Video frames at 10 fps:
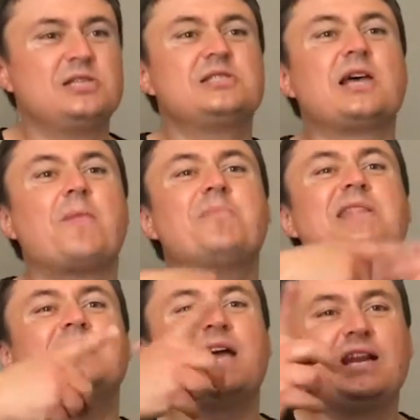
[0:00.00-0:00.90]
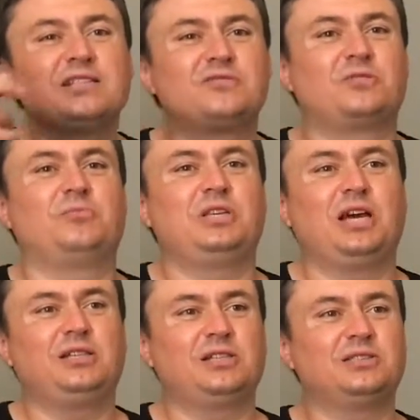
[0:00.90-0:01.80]
Somebody else from the
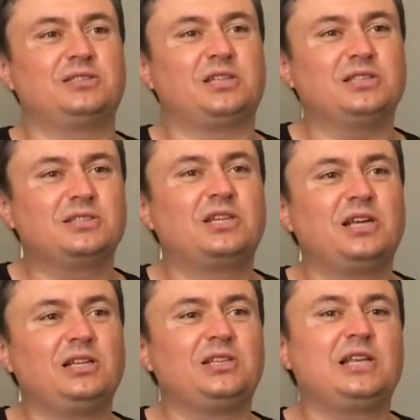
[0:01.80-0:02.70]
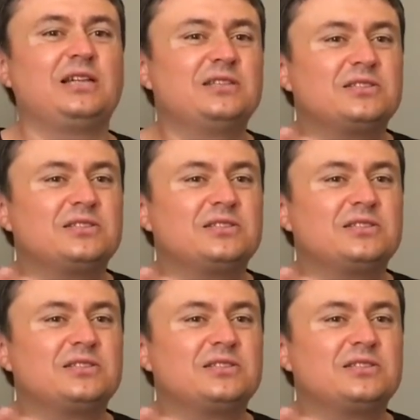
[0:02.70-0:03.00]
others is guilty that the